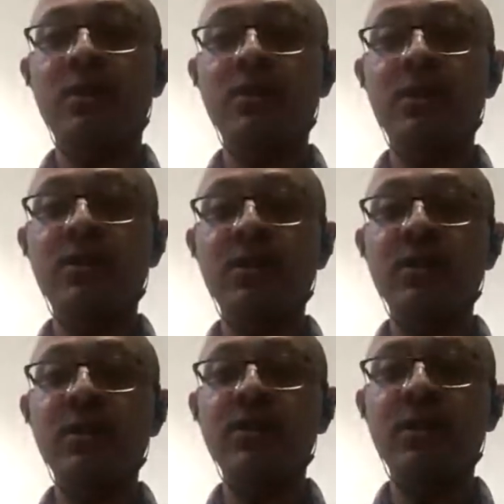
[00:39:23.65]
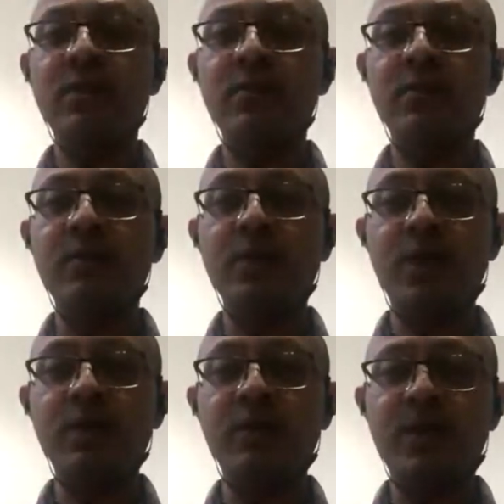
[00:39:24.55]
So
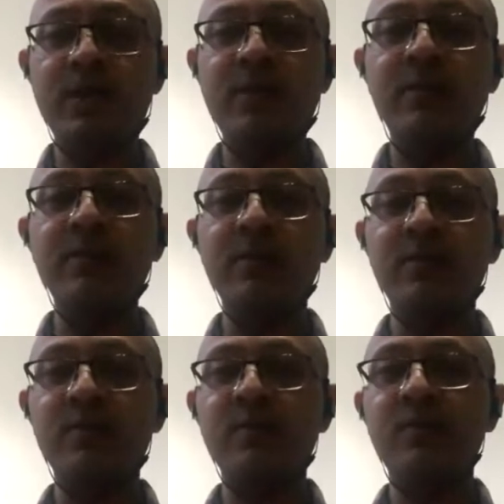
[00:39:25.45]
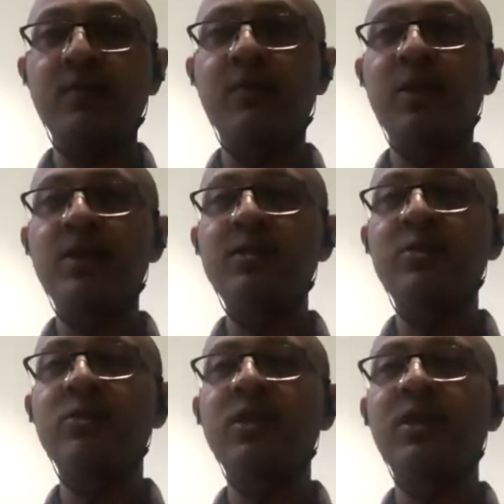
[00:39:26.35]
it's a big example for us
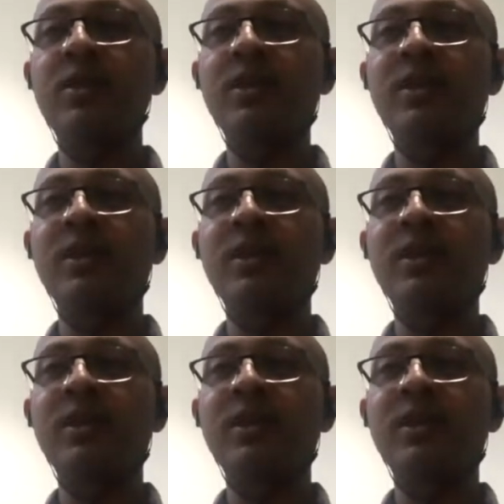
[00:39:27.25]
to see